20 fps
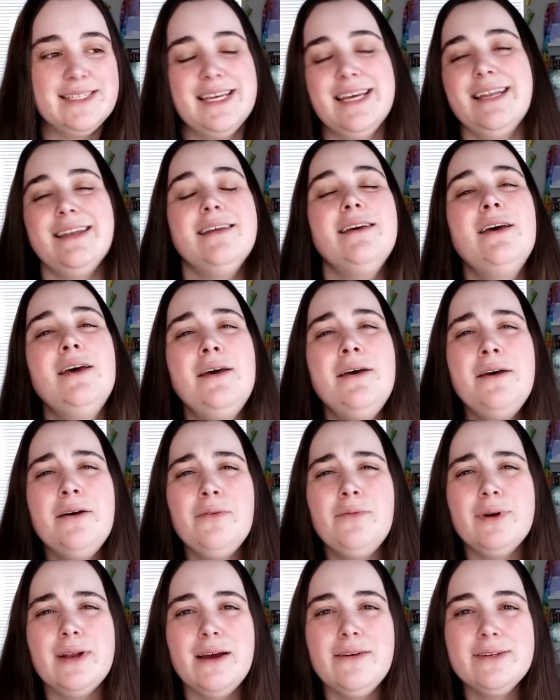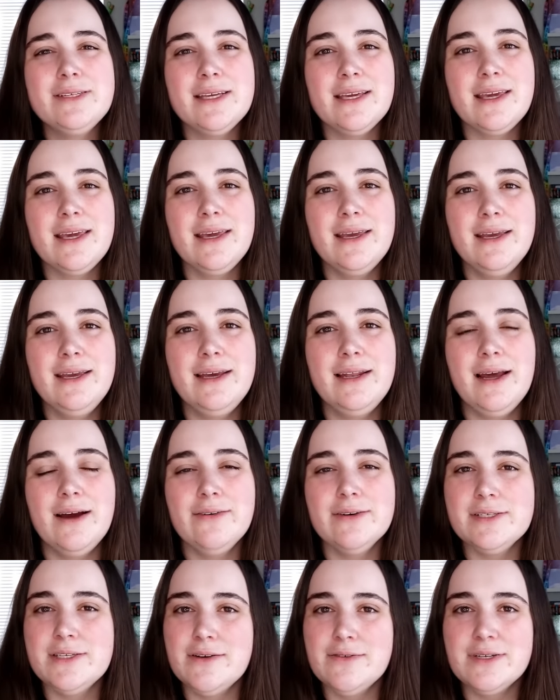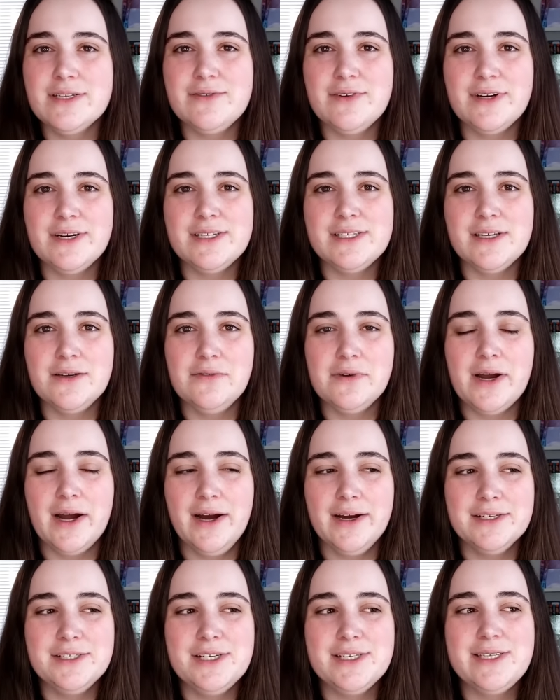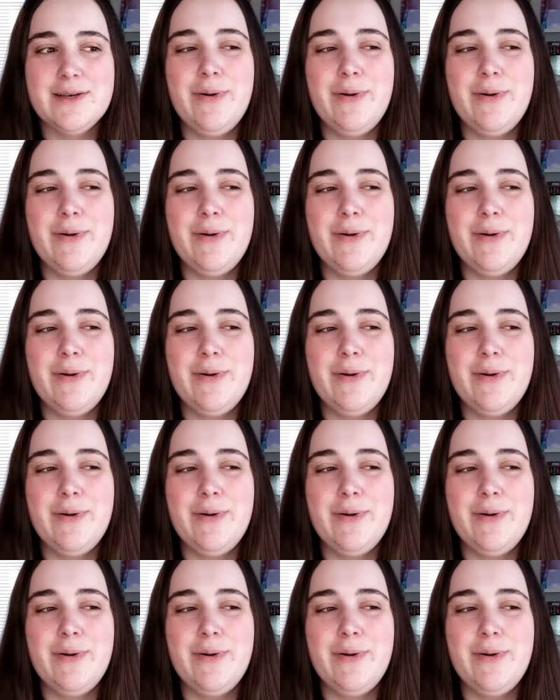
And when I was a kid, I was always very self-conscious